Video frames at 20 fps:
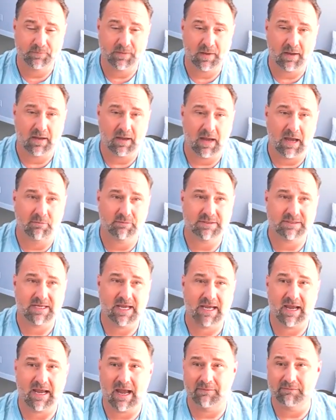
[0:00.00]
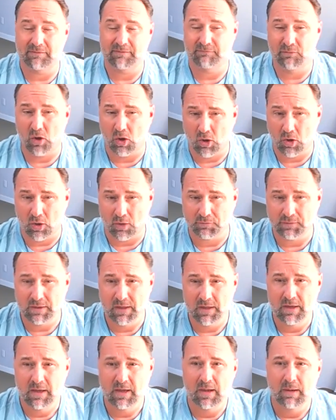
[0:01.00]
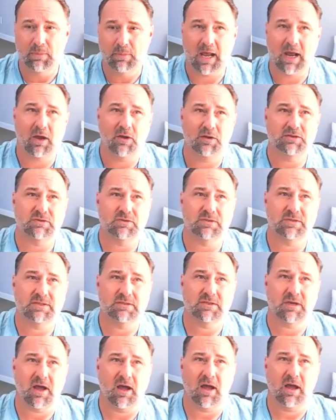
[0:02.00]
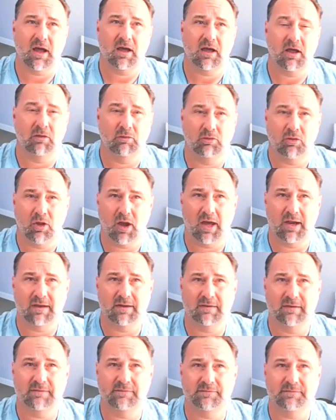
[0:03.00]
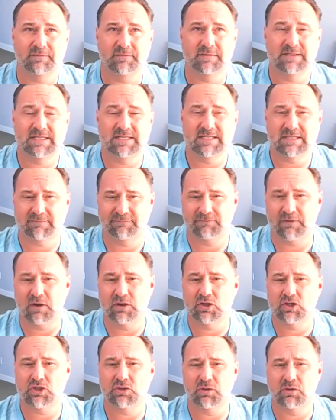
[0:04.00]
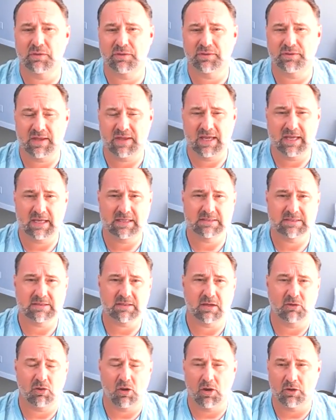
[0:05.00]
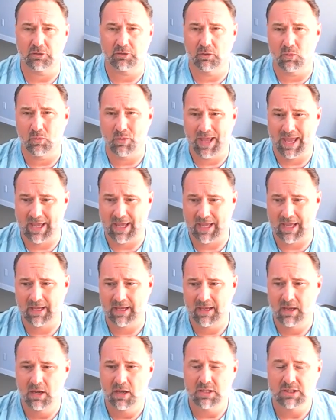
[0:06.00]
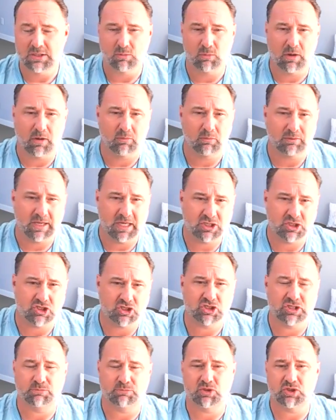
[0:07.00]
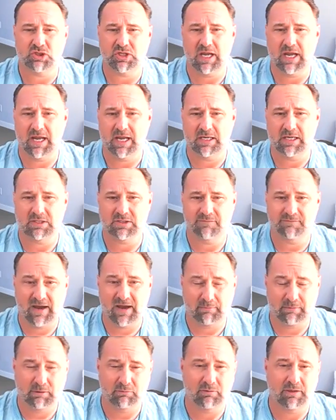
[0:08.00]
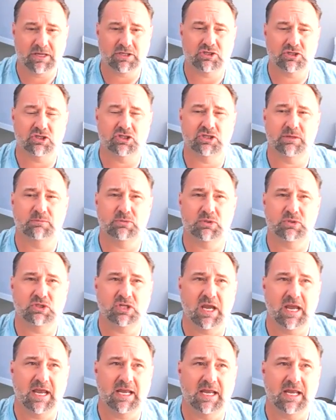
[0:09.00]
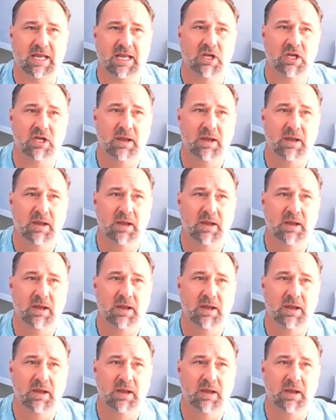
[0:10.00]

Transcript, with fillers: Uh, I would say I've evolved, but I also saw a lot of dysfunctional things along the way to where relationships change, family relationships change,